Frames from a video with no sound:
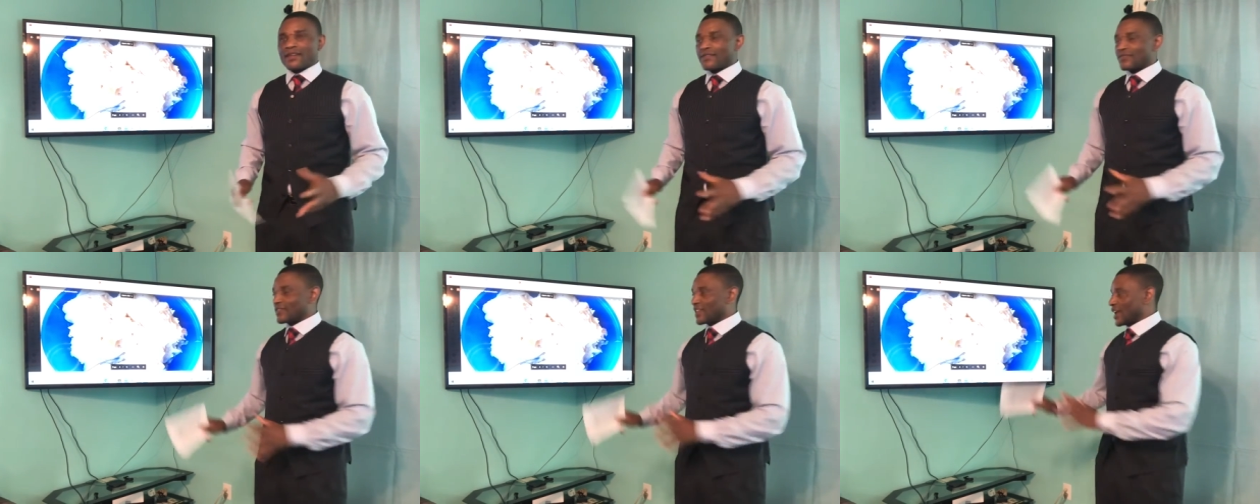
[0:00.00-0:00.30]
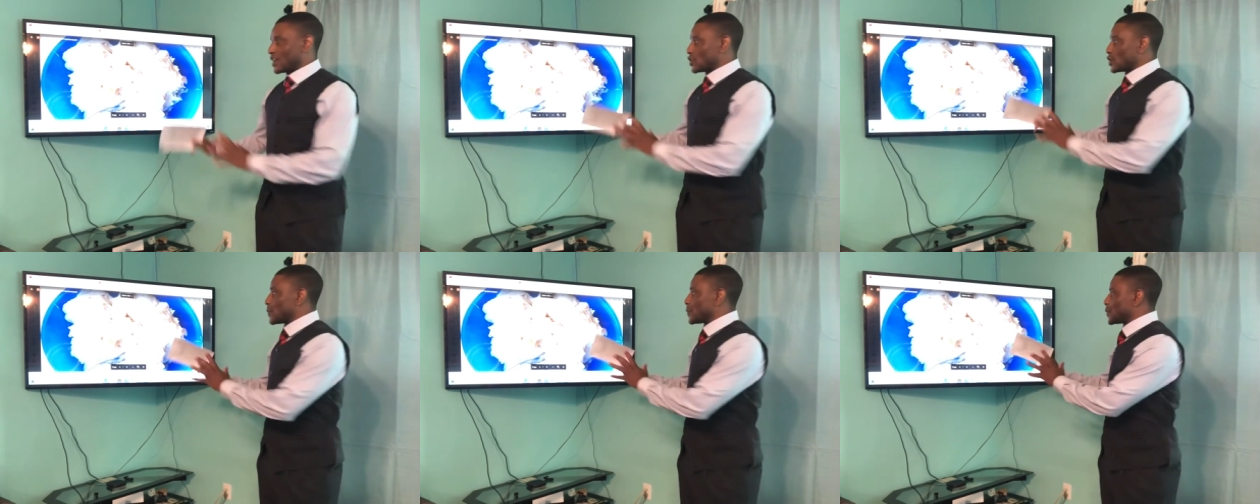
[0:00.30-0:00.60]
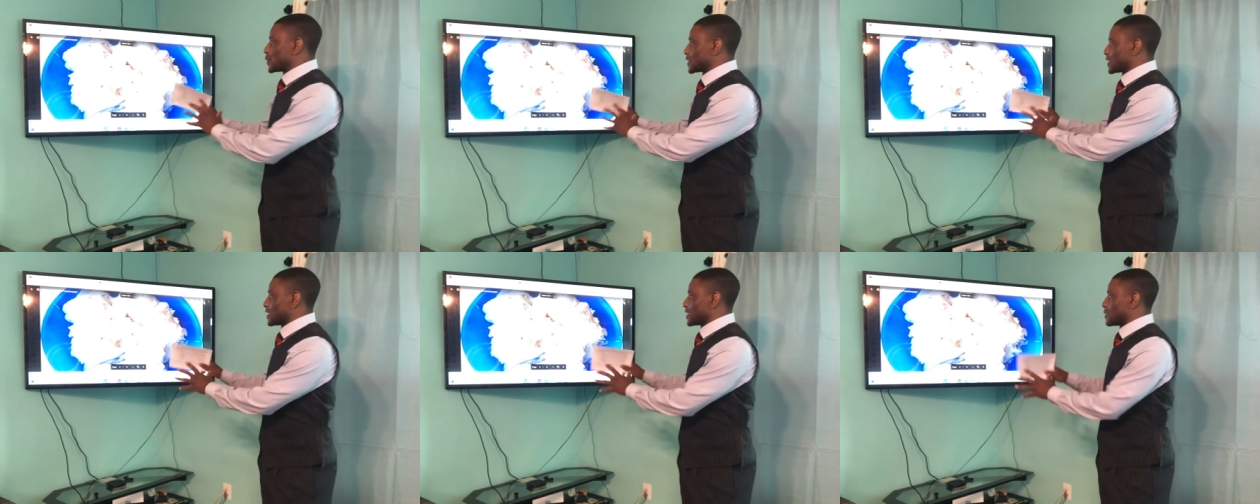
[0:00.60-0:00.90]
Then you
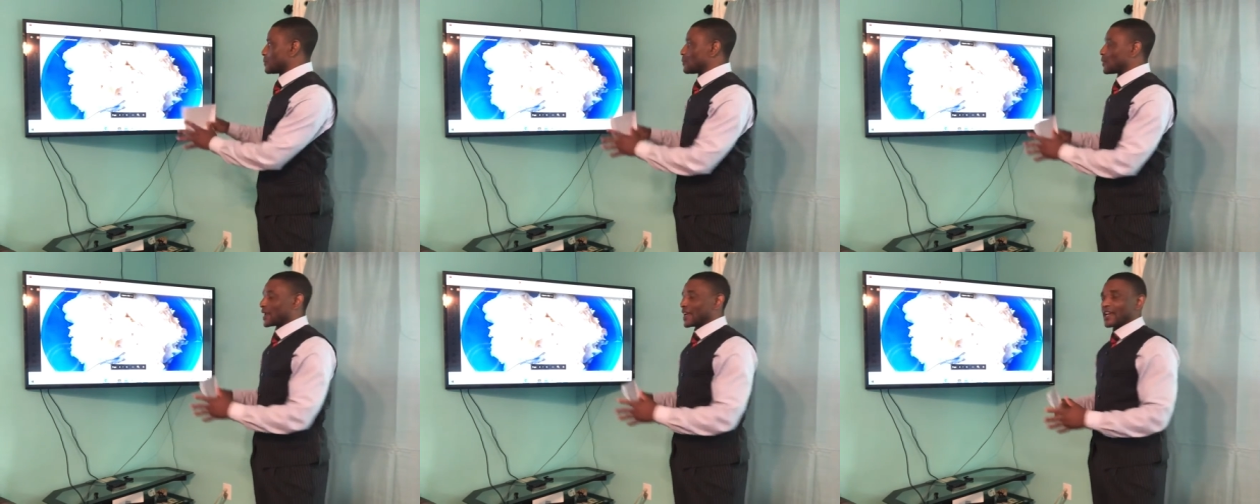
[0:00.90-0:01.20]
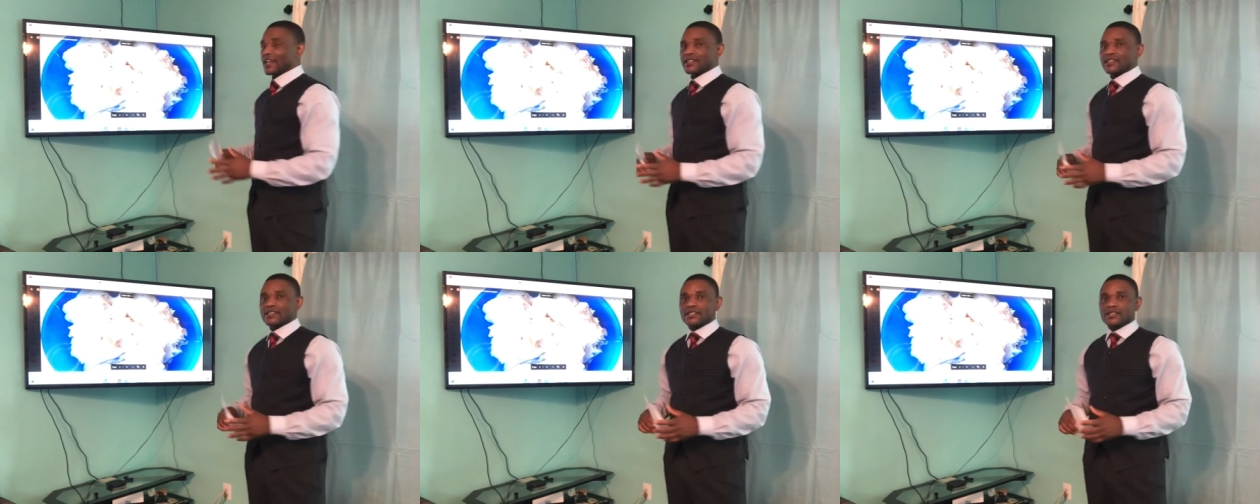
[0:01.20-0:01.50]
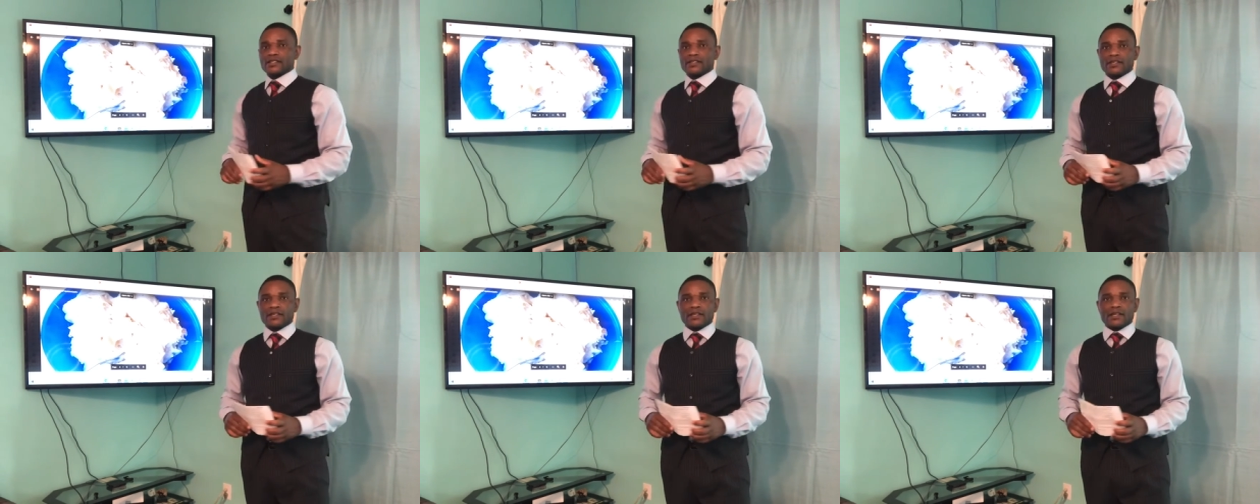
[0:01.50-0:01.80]
put it in a plate
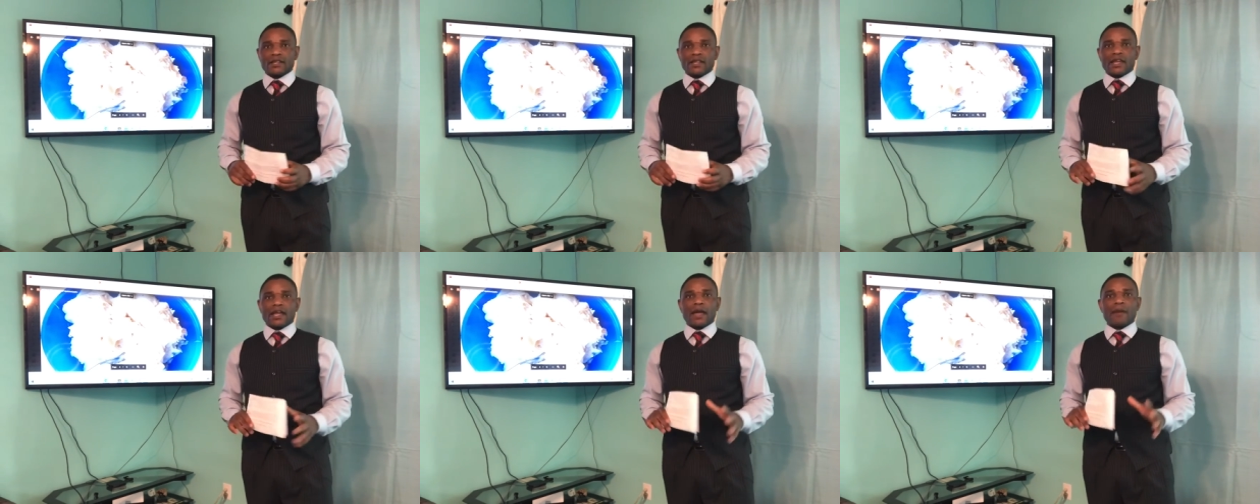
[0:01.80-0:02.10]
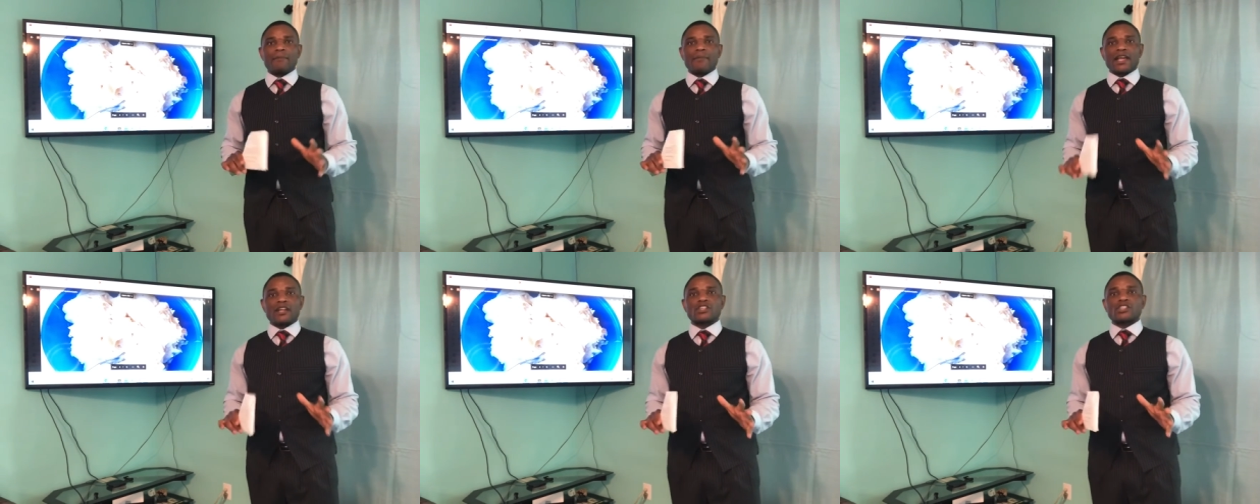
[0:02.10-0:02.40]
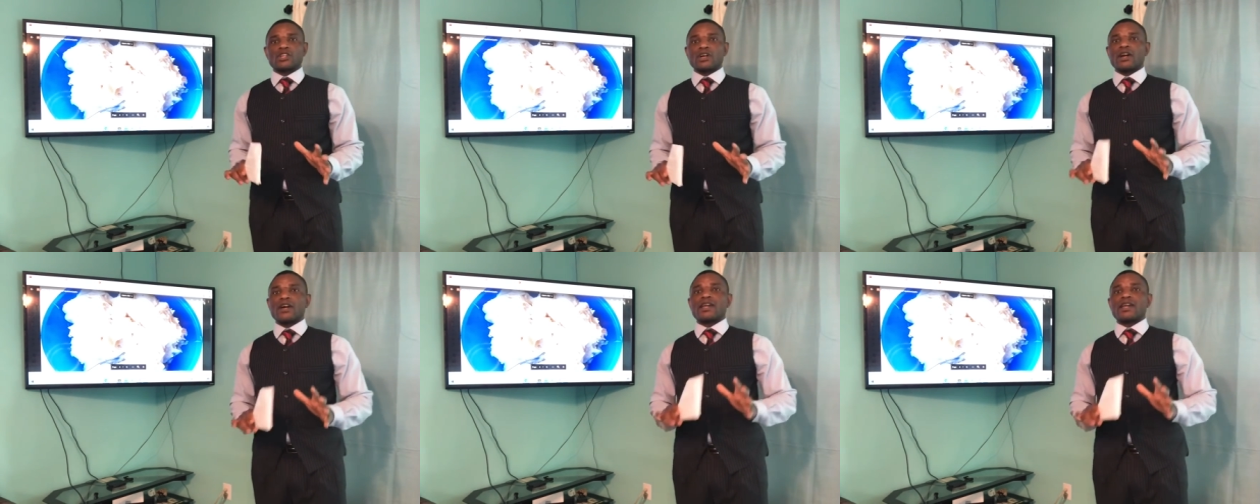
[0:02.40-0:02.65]
and make sure